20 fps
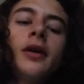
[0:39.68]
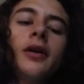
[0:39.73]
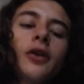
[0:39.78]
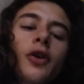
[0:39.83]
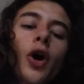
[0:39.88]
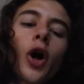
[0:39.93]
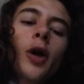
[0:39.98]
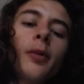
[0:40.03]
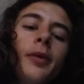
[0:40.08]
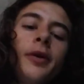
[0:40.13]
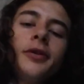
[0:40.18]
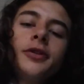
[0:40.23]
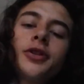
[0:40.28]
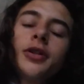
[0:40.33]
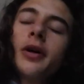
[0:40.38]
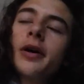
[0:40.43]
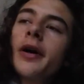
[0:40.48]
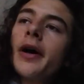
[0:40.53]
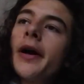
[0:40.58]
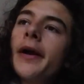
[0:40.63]
carbon
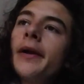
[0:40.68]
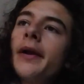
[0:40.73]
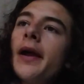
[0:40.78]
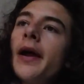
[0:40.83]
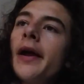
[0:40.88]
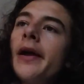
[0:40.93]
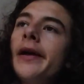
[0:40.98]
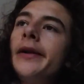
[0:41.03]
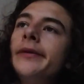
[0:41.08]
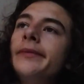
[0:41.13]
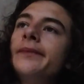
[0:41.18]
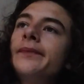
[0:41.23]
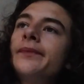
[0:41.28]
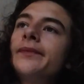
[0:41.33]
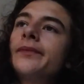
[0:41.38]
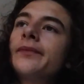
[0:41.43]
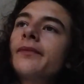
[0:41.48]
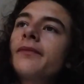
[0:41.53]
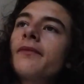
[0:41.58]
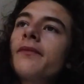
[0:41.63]
Shungite, and
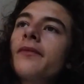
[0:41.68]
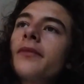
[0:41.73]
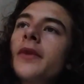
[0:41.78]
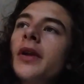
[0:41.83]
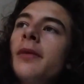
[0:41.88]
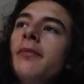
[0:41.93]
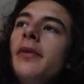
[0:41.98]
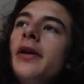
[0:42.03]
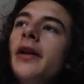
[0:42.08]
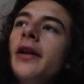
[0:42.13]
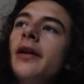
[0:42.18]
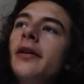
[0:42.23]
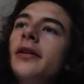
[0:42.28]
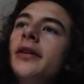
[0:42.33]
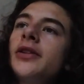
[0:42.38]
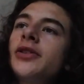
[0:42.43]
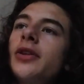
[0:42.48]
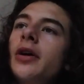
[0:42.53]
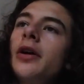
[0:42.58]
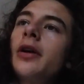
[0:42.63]

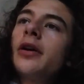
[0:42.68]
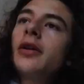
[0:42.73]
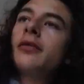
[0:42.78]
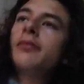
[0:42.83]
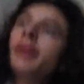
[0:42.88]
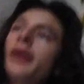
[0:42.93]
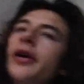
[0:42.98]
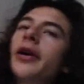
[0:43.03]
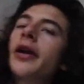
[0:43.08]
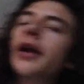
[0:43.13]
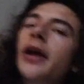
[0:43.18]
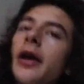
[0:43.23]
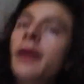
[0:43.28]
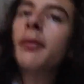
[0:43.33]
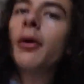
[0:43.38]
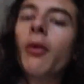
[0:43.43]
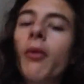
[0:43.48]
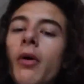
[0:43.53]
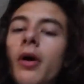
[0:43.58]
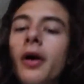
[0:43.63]
immediately started putting it in
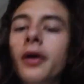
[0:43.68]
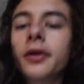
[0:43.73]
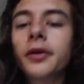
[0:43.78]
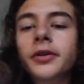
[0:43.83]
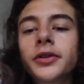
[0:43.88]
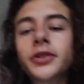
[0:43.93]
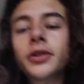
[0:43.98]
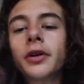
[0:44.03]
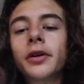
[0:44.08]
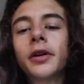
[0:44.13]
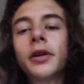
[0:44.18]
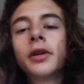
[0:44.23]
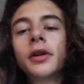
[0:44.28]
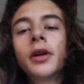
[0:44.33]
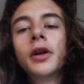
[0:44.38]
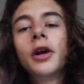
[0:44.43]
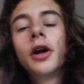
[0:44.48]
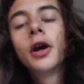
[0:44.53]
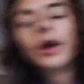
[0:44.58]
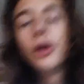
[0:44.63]
my water, started
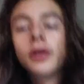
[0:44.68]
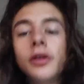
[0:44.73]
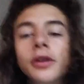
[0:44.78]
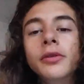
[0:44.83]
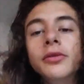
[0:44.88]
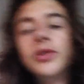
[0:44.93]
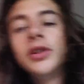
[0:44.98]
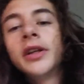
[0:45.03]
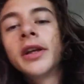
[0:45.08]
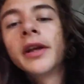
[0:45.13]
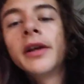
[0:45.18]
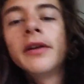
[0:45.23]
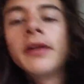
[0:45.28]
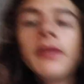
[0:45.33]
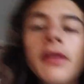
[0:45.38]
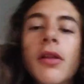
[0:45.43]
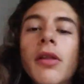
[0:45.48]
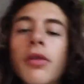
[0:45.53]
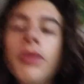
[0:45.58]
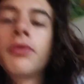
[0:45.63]
using it
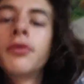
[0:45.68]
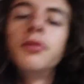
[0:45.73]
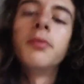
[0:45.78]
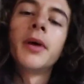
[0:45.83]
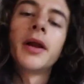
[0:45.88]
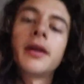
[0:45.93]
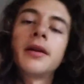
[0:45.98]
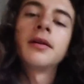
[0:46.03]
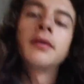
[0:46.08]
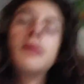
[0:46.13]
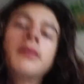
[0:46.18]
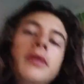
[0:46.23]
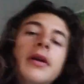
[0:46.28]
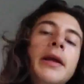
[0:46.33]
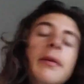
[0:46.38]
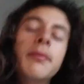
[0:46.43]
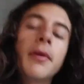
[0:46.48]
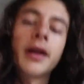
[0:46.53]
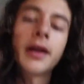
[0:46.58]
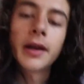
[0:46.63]

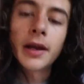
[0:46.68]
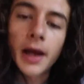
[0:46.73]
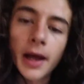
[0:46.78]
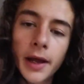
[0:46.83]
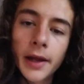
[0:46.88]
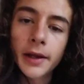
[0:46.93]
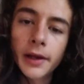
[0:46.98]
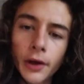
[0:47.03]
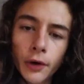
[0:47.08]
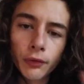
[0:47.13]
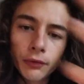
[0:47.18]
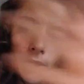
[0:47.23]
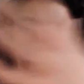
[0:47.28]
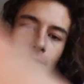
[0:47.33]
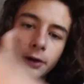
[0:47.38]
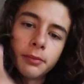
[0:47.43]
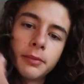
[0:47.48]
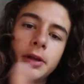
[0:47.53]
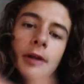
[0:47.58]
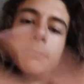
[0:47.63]
in my diet,
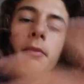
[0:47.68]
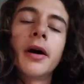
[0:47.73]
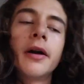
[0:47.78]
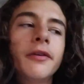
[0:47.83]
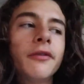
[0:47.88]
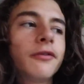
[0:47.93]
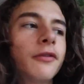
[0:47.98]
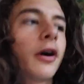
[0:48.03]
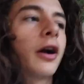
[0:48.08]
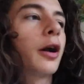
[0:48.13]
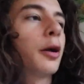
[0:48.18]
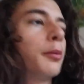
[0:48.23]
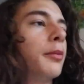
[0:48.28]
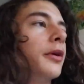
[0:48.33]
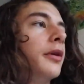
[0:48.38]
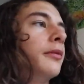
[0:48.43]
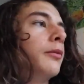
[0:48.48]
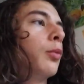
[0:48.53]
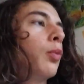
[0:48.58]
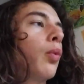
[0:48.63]
around me, my
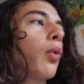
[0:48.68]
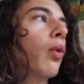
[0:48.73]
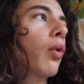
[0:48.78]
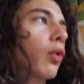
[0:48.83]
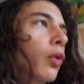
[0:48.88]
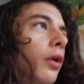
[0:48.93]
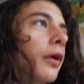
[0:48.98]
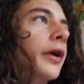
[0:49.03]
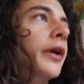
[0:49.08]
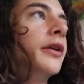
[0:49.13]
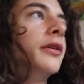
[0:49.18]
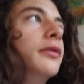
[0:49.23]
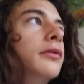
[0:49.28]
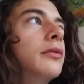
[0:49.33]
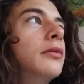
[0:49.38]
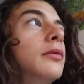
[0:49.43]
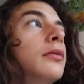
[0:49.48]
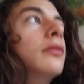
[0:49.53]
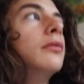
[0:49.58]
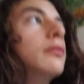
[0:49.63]
environment, wore it,
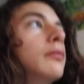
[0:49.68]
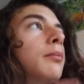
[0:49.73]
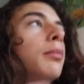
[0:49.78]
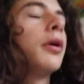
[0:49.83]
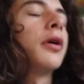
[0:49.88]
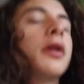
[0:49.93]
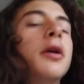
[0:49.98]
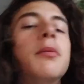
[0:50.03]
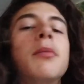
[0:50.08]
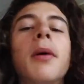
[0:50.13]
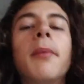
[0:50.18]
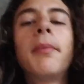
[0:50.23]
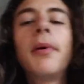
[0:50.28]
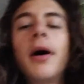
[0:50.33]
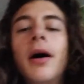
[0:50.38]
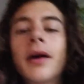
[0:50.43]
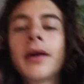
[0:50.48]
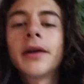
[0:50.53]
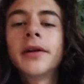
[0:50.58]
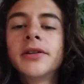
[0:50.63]
put it in my
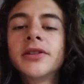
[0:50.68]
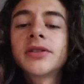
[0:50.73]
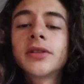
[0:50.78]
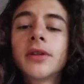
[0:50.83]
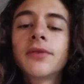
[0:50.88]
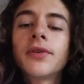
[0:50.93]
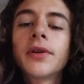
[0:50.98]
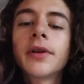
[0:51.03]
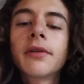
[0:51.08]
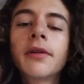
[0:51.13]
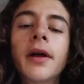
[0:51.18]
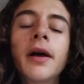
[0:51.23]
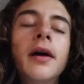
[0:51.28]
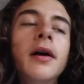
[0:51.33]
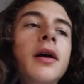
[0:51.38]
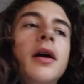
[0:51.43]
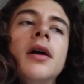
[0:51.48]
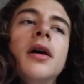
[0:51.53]
pocket, stuff like that.